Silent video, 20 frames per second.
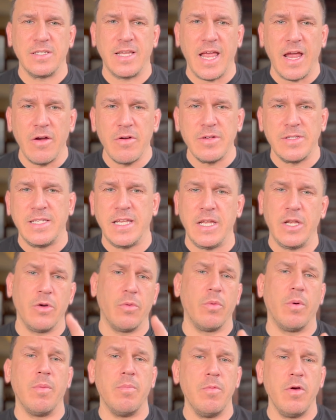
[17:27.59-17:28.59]
guarantee to
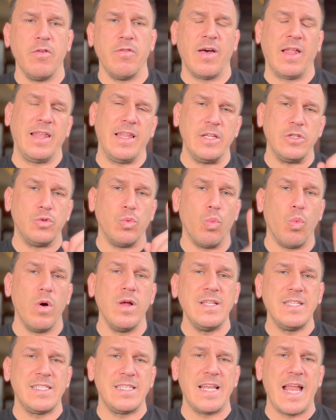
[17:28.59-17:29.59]
remove at least
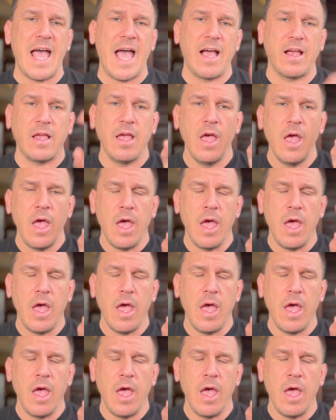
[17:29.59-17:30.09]
one snack